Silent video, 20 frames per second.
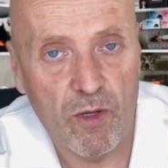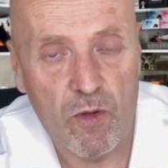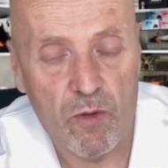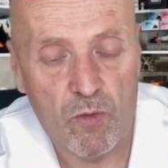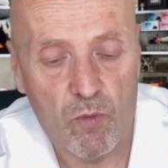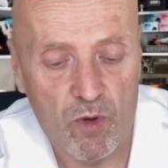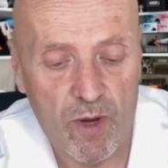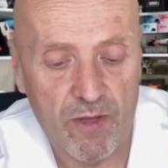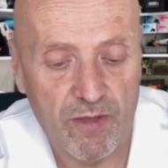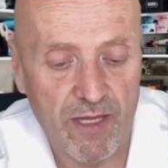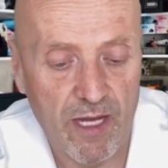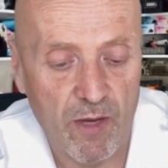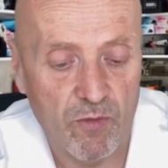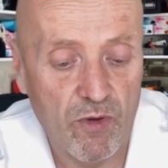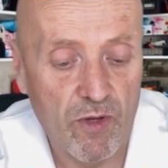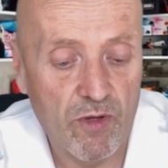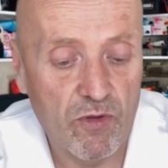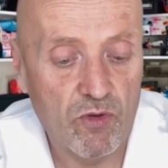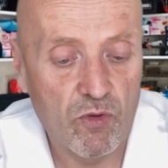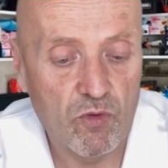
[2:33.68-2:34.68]
what they
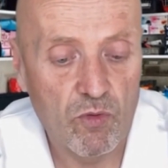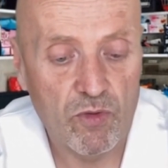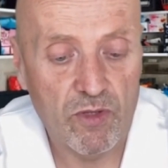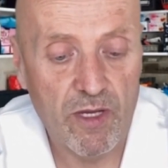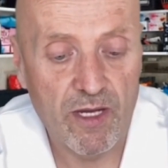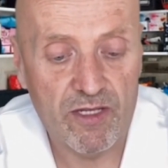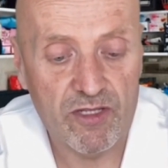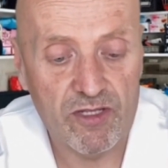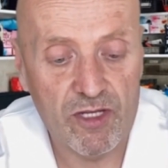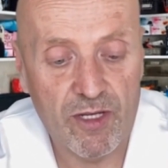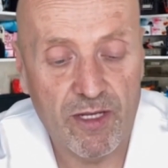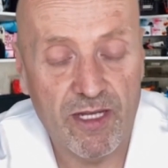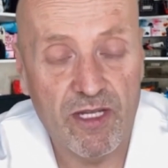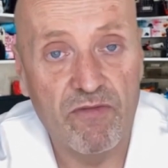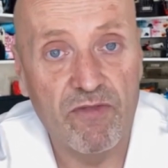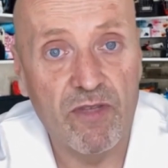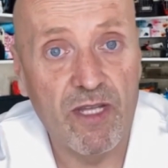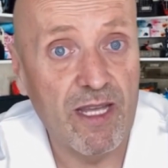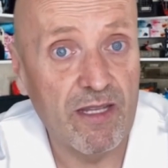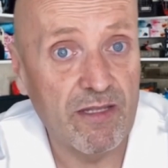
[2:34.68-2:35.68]
will do is
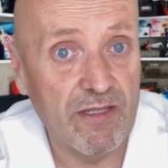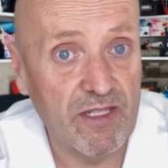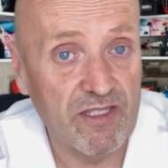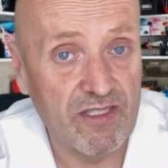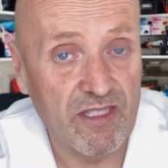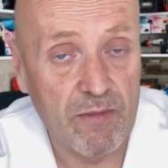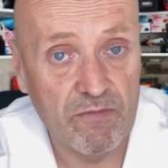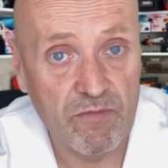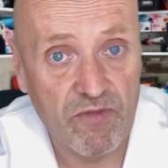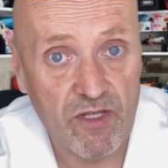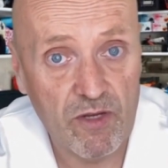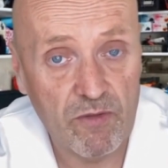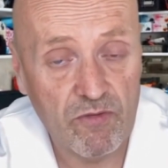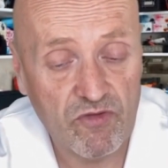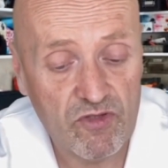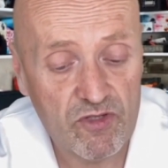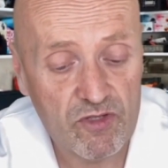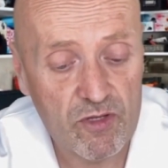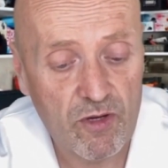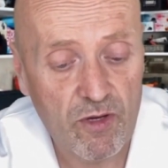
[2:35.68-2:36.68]
alleviate the
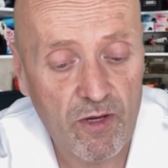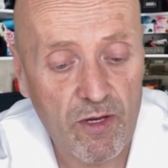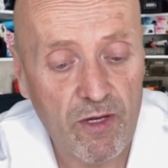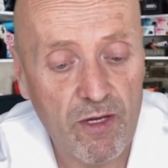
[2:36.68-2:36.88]
symptoms.